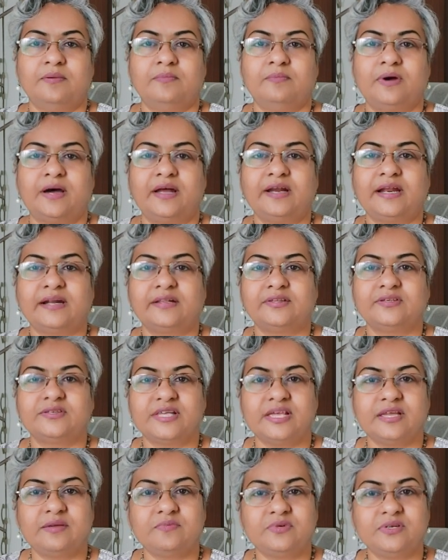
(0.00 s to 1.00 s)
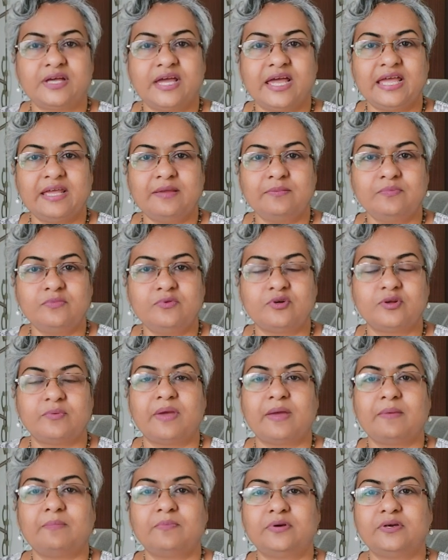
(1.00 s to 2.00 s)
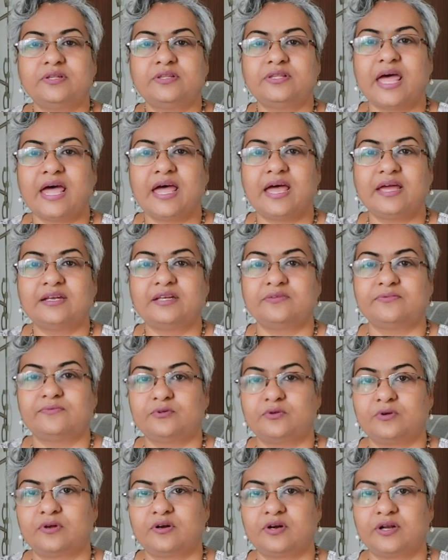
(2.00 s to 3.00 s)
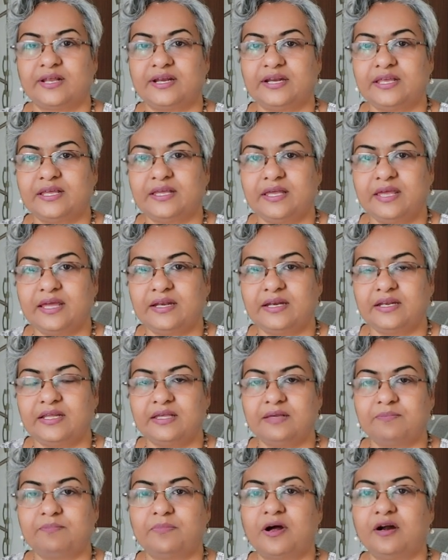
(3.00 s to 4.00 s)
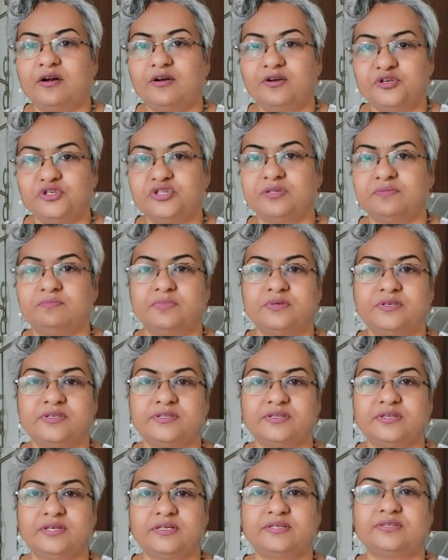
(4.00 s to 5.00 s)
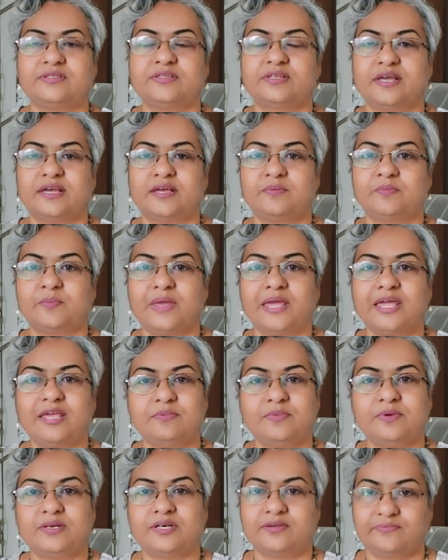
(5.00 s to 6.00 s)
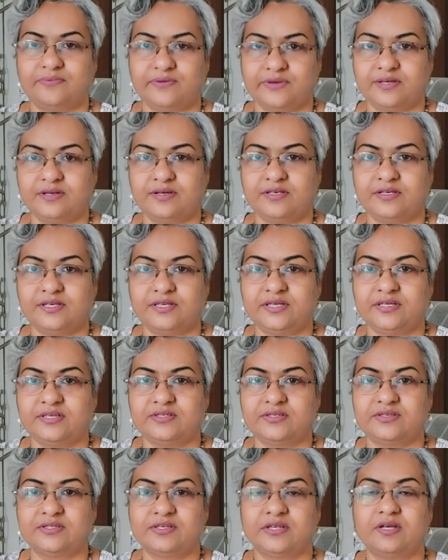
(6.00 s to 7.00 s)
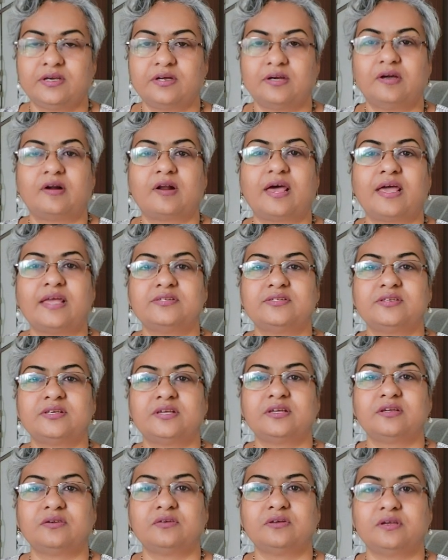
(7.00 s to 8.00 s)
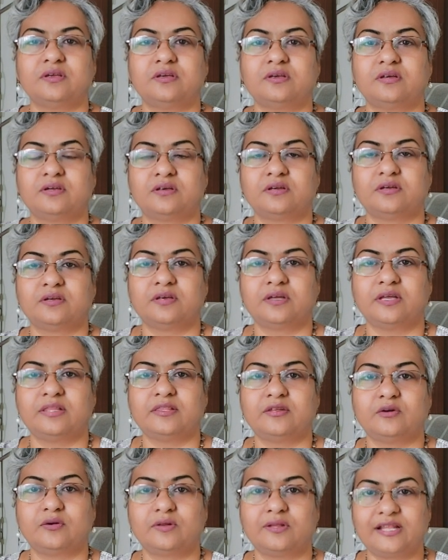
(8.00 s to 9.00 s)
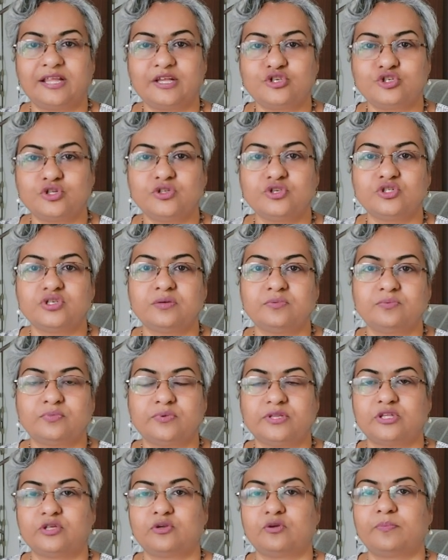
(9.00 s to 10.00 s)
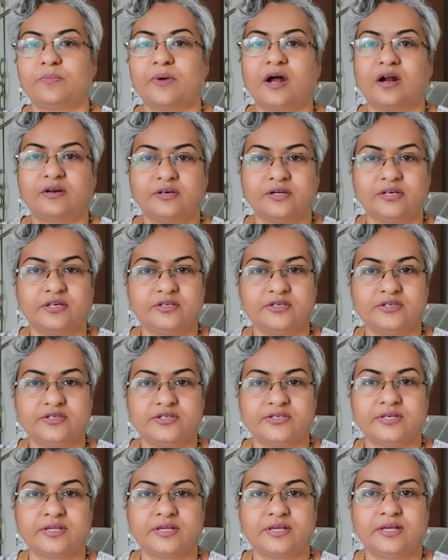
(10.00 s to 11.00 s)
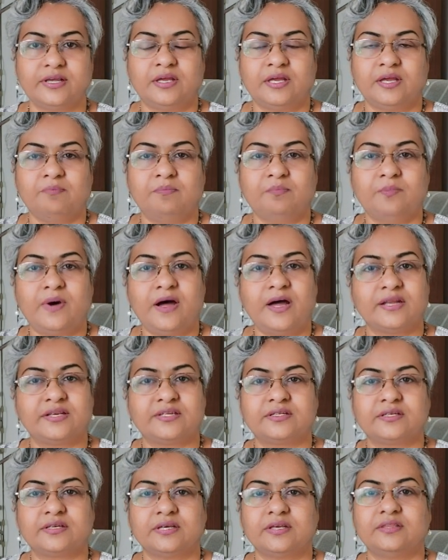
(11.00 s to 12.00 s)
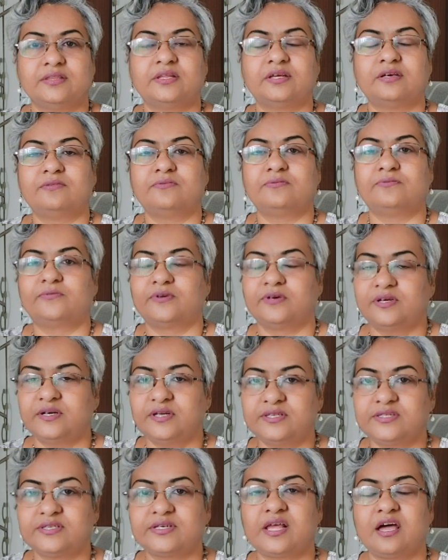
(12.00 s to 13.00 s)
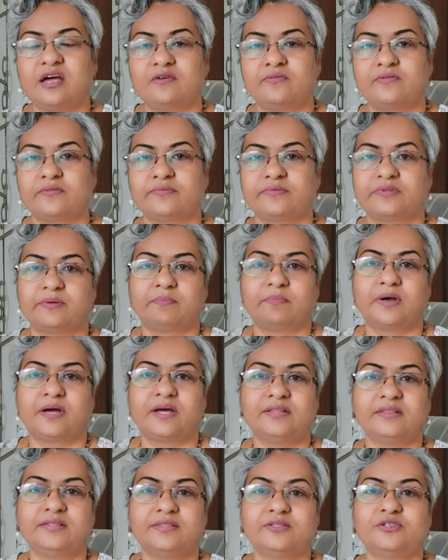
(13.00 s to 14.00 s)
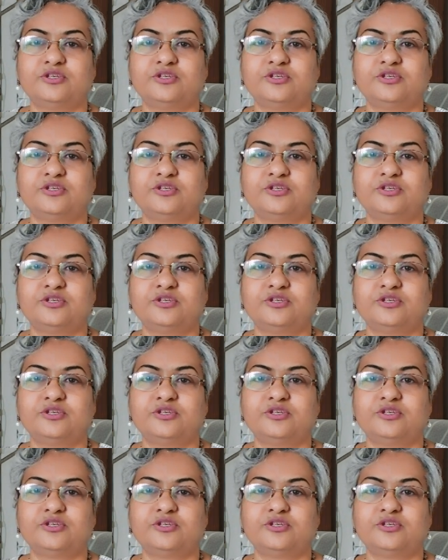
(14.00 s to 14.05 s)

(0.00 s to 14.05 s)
But at the same time, remember that if you are running any partnership business, there may be difficulties arising in the relationship with your partners. But the first half of the month